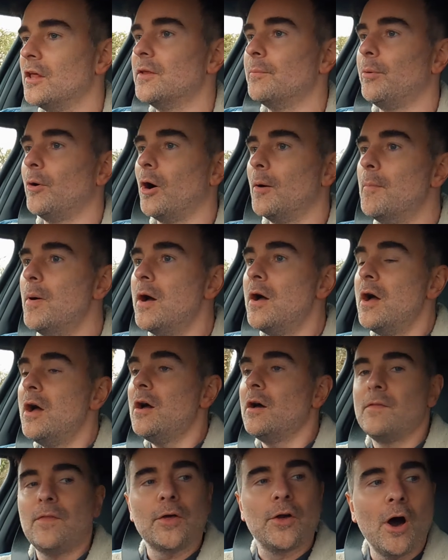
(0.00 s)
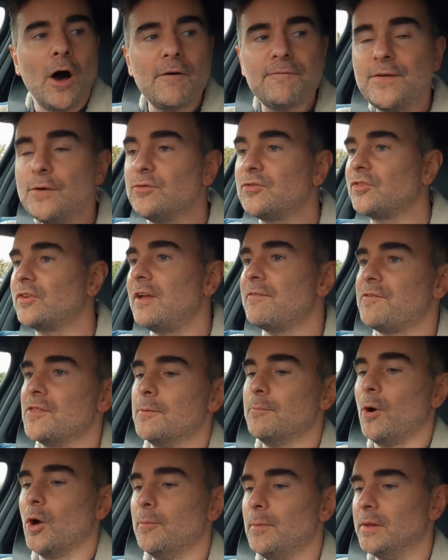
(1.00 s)
at the bottom. The car feels stiff at
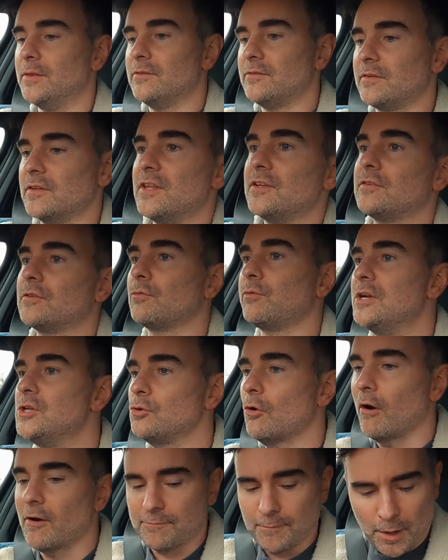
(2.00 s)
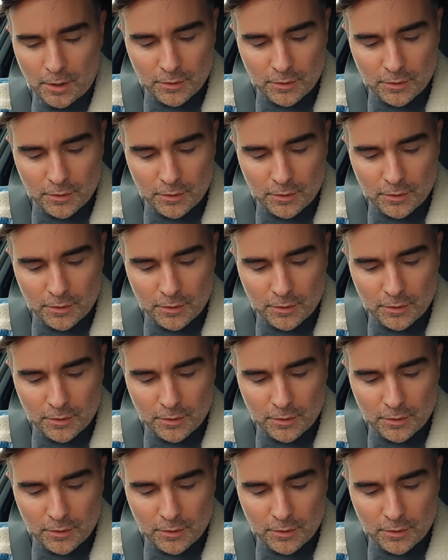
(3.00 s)
the moment. So there's 3 drive